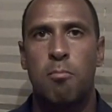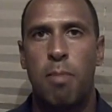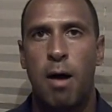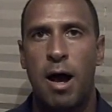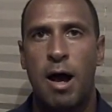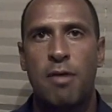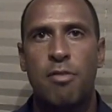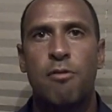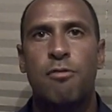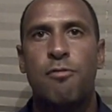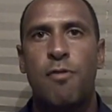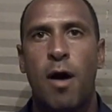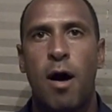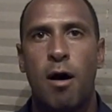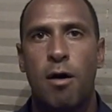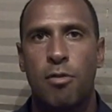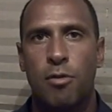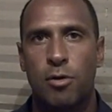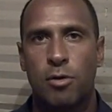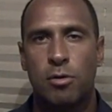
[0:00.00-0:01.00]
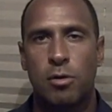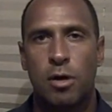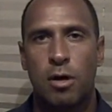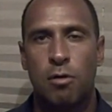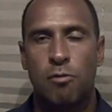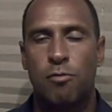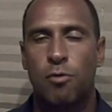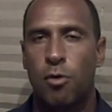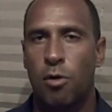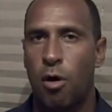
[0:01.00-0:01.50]
by the Father
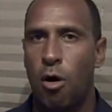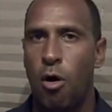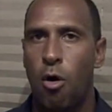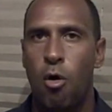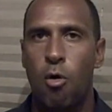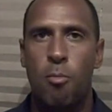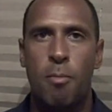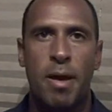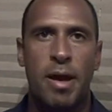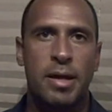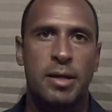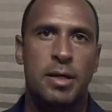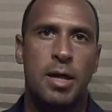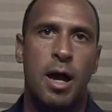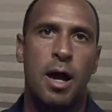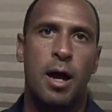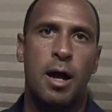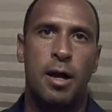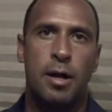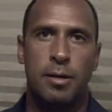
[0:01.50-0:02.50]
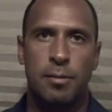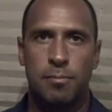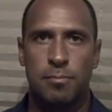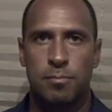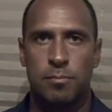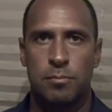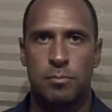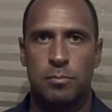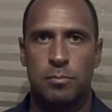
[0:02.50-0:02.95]
for all mankind,